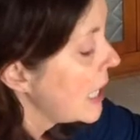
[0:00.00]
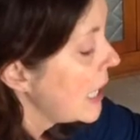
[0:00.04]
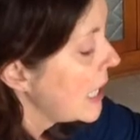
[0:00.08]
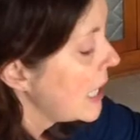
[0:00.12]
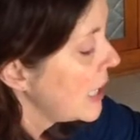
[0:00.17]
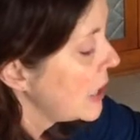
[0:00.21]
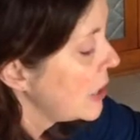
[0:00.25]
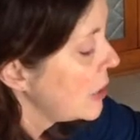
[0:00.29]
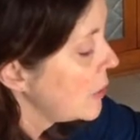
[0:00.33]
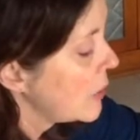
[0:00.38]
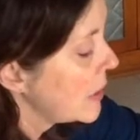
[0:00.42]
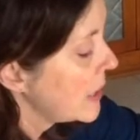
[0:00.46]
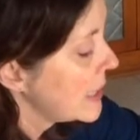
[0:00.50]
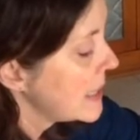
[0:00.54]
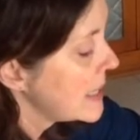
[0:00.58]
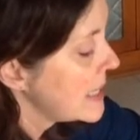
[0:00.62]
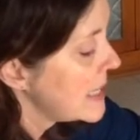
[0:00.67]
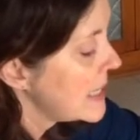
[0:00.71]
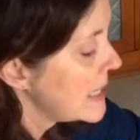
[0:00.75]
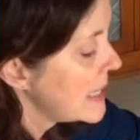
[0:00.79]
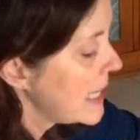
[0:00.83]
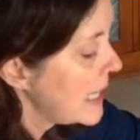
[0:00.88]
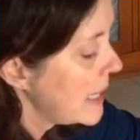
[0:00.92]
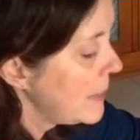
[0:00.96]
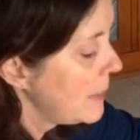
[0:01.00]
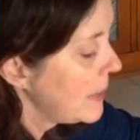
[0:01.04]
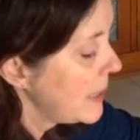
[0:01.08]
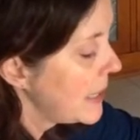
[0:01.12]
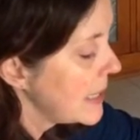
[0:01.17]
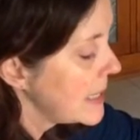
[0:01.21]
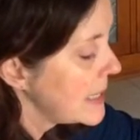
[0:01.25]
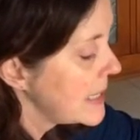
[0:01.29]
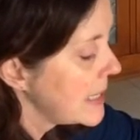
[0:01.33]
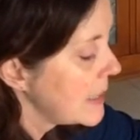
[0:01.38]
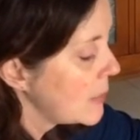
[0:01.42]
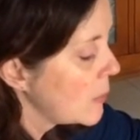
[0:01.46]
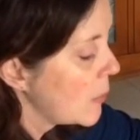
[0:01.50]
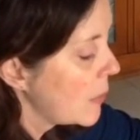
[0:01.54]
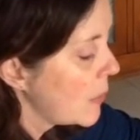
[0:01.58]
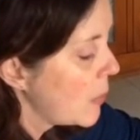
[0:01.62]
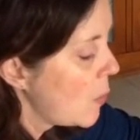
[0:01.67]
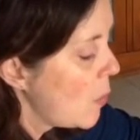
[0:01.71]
and you can stabilize it with